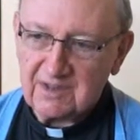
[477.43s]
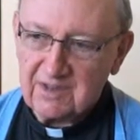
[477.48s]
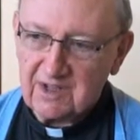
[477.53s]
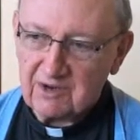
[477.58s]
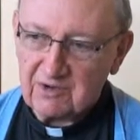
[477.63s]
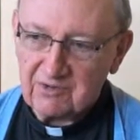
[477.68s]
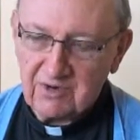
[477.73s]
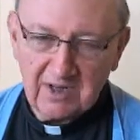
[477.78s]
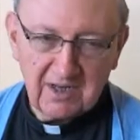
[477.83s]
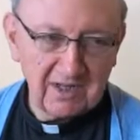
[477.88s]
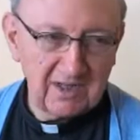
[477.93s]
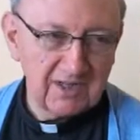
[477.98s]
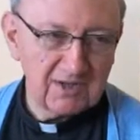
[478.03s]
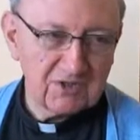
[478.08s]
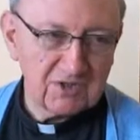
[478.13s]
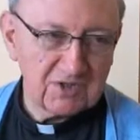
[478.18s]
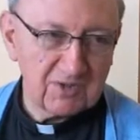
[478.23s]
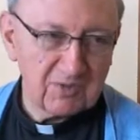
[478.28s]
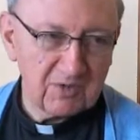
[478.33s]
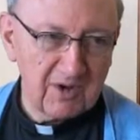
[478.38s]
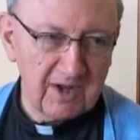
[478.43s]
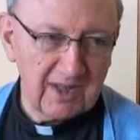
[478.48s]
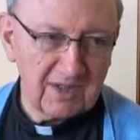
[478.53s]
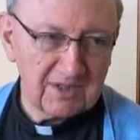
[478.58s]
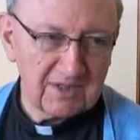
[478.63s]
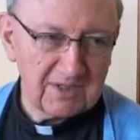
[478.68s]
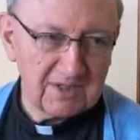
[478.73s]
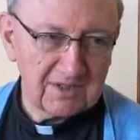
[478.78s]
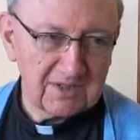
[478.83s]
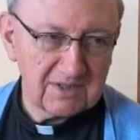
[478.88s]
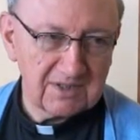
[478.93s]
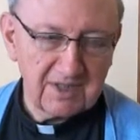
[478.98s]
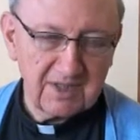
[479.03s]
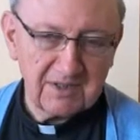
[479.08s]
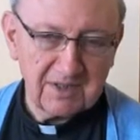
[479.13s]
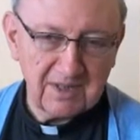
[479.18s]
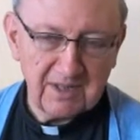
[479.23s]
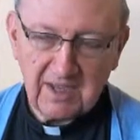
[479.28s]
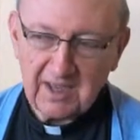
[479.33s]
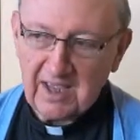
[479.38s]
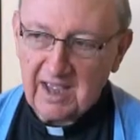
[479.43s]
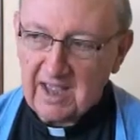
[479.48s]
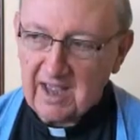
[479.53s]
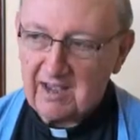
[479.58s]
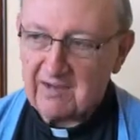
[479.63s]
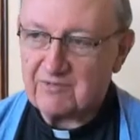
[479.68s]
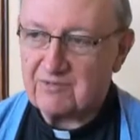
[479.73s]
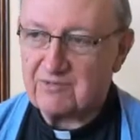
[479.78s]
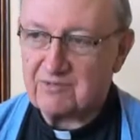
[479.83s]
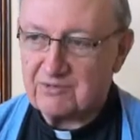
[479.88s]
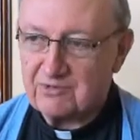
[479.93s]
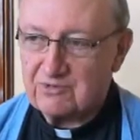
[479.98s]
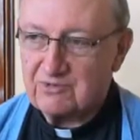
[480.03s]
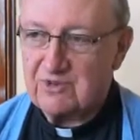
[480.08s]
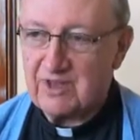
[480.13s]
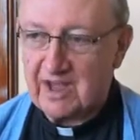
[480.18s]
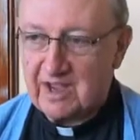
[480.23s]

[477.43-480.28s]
their great leadership qualities they have through